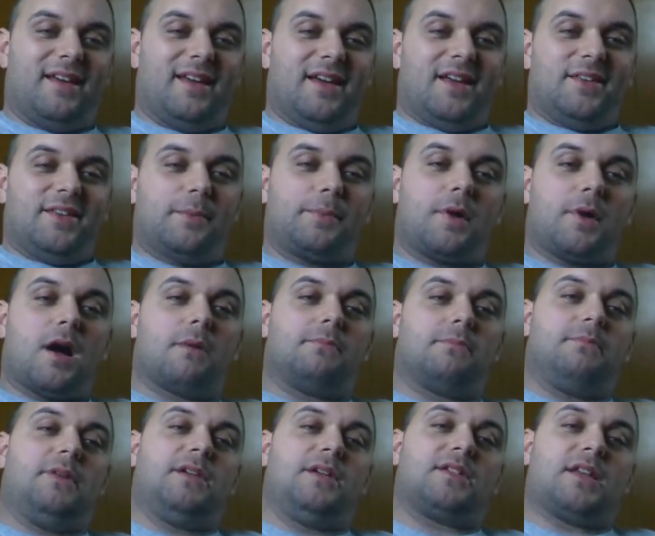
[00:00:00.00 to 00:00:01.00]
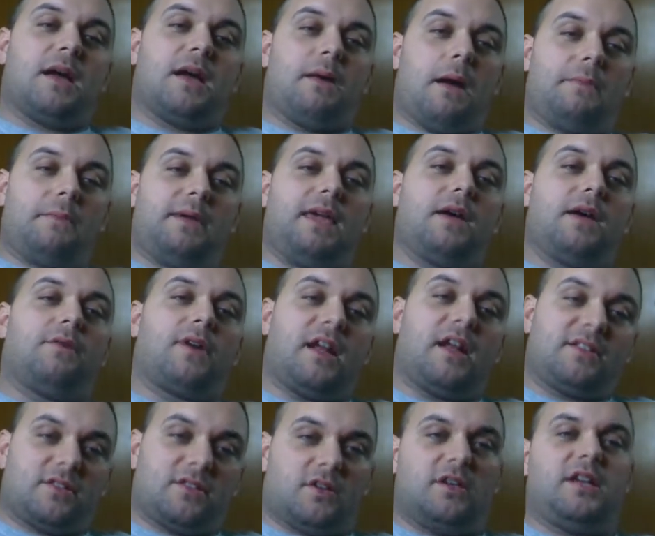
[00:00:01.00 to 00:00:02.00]
The problem is, when
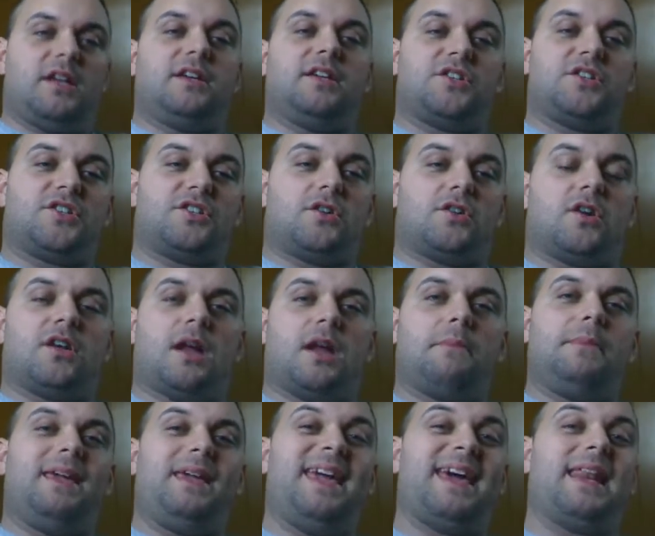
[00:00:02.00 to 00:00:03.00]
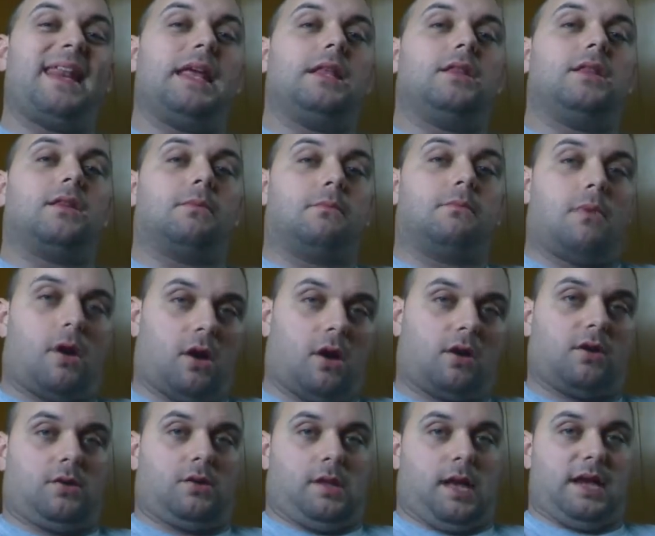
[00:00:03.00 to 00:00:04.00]
I turn the ignition on, I'm getting the
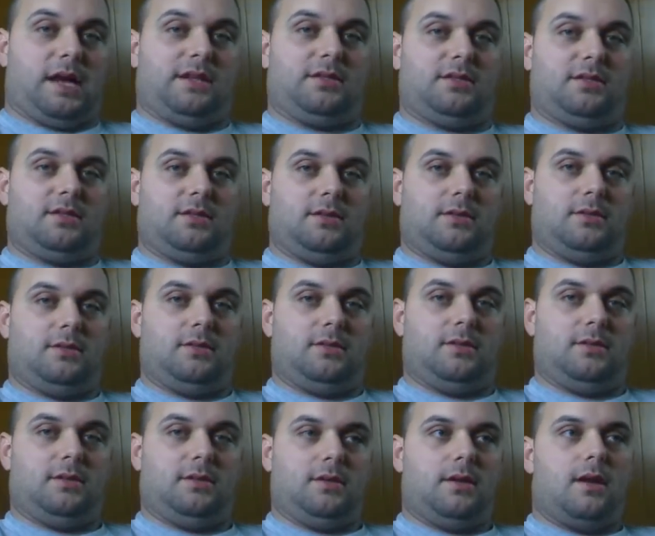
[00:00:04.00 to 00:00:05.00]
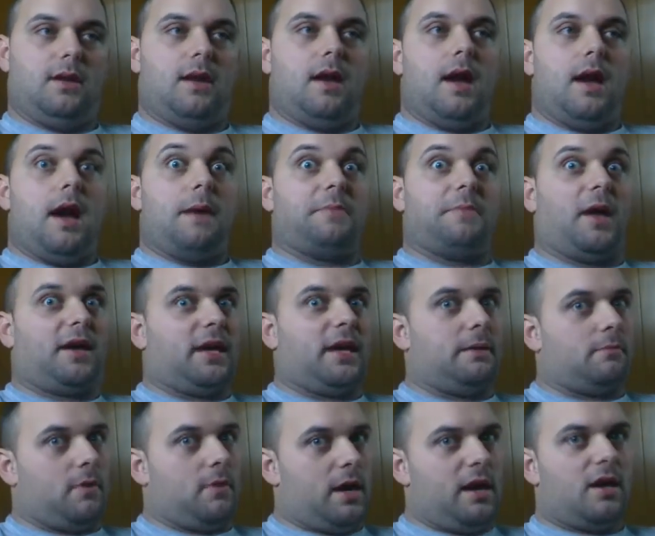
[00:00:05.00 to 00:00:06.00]
marker lights. I'm not
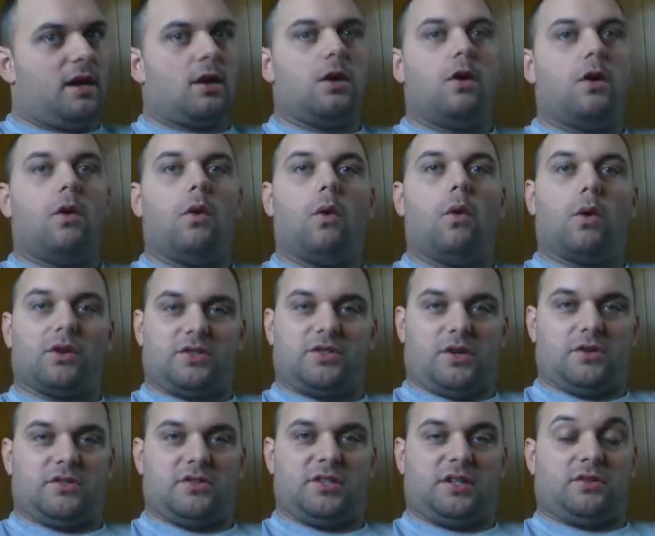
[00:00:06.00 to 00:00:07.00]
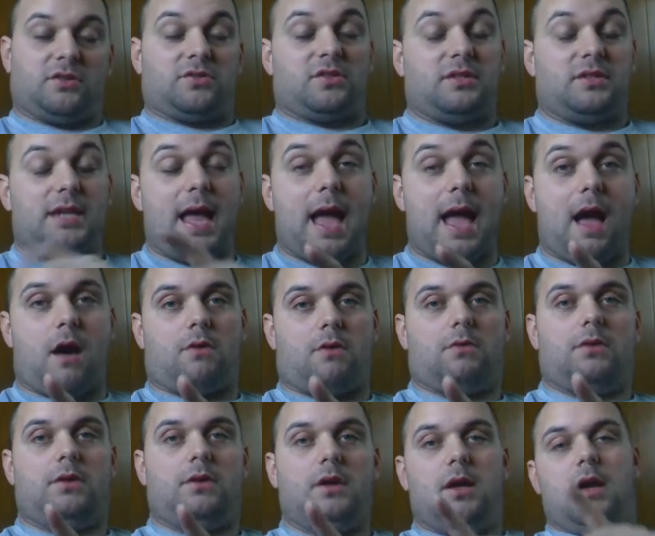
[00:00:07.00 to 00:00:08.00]
getting brake or turn signals. Now,
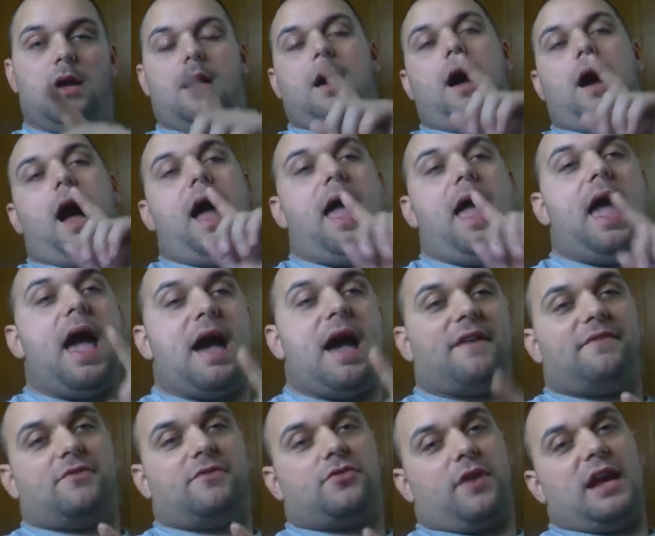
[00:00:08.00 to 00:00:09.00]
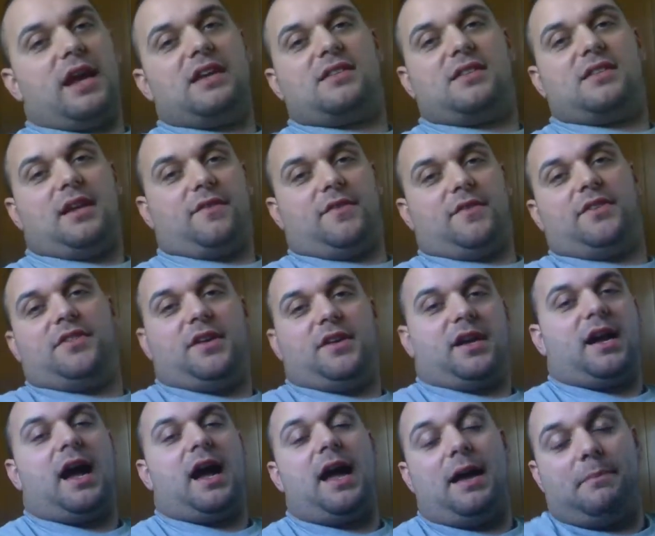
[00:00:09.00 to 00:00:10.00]
I have traced
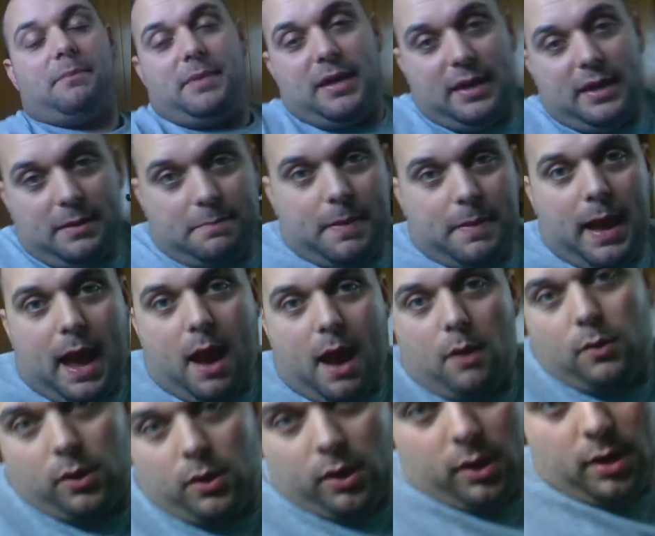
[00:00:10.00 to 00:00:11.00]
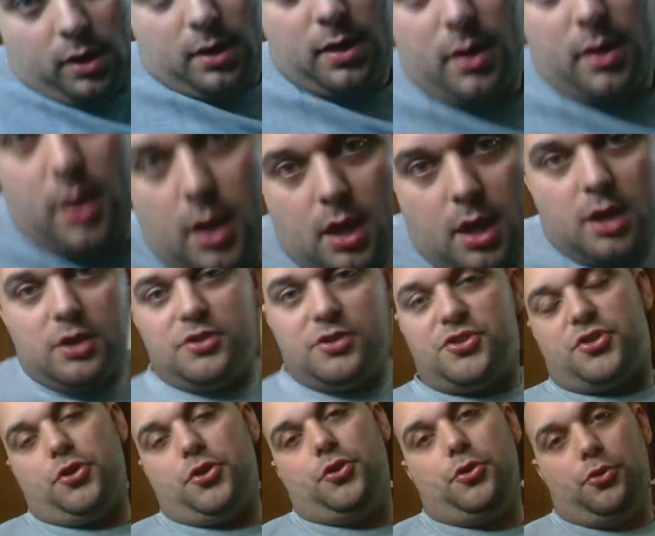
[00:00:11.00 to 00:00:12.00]
everything. I am getting power
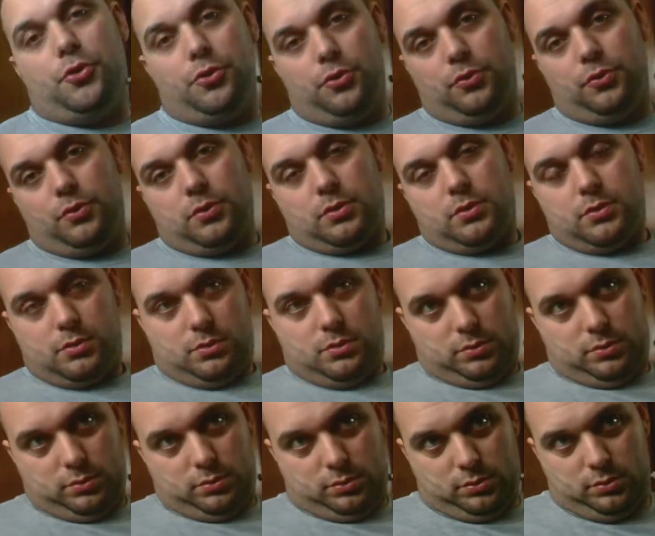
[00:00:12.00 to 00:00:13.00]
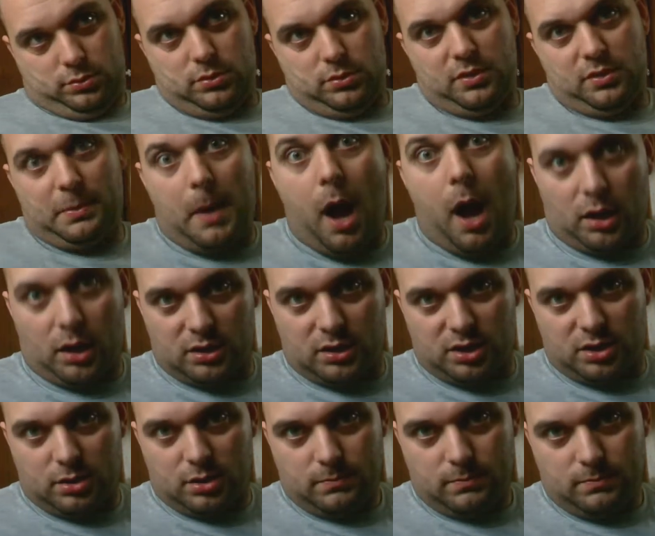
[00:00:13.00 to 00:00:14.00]
to the
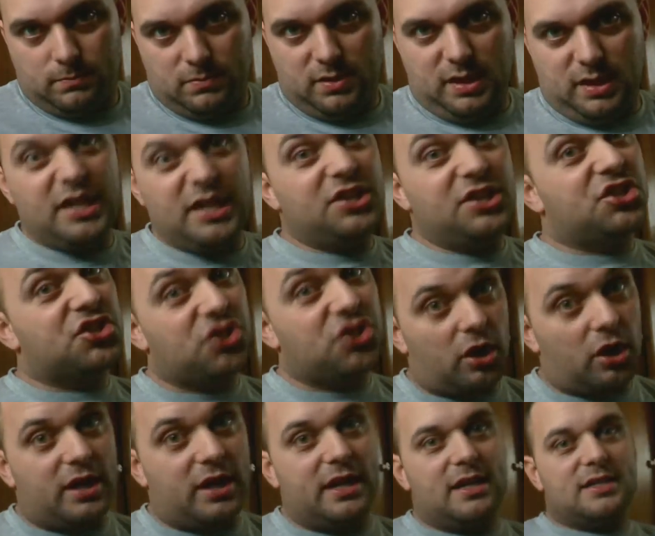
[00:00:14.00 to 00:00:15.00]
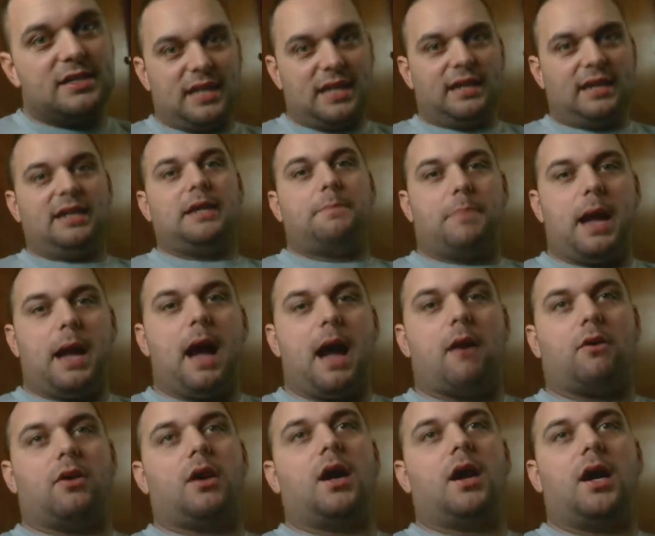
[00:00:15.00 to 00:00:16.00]
box. Each circuit is sending power.